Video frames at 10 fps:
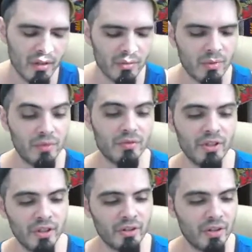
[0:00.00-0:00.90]

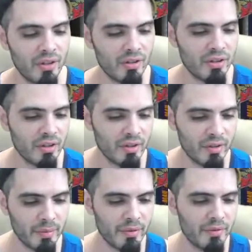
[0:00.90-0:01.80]
Wolverine and Hulk.
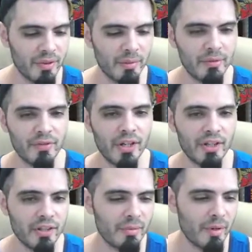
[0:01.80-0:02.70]
They've been
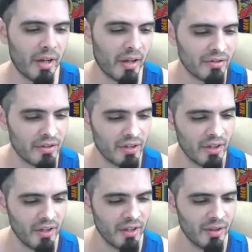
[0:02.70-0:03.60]
fighting in the past.
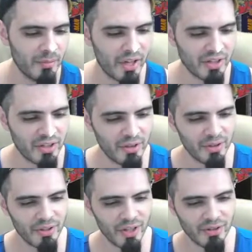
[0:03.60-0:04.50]
Magneto
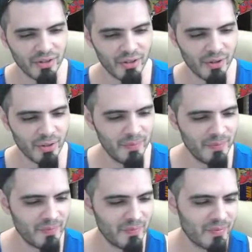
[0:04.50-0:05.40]
and Doctor Doom.
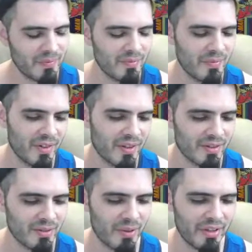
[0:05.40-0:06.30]

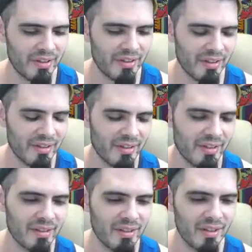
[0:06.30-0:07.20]
It's quite the
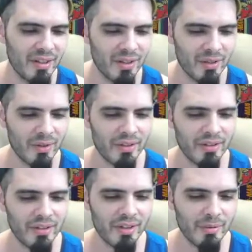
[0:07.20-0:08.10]

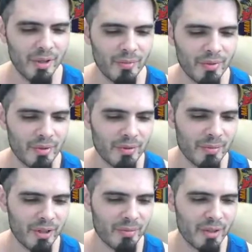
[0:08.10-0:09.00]
team up.
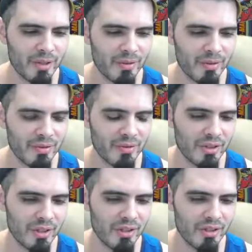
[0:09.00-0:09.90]
Spider-Man and
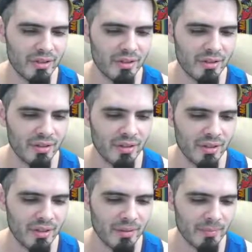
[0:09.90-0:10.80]
Wolverine.
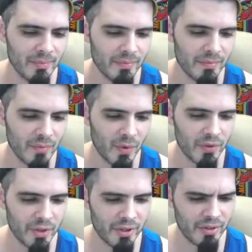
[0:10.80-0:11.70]

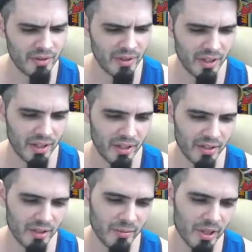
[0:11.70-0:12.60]
Wolverine
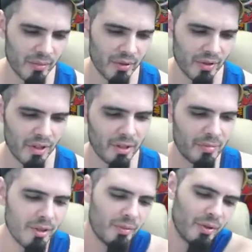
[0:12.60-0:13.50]
teaming up with a lot
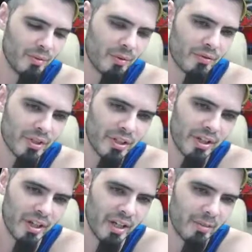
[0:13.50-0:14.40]
of people. Wolverine
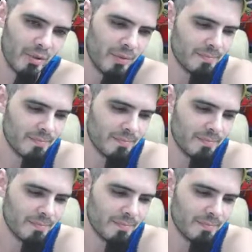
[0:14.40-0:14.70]
and Cable.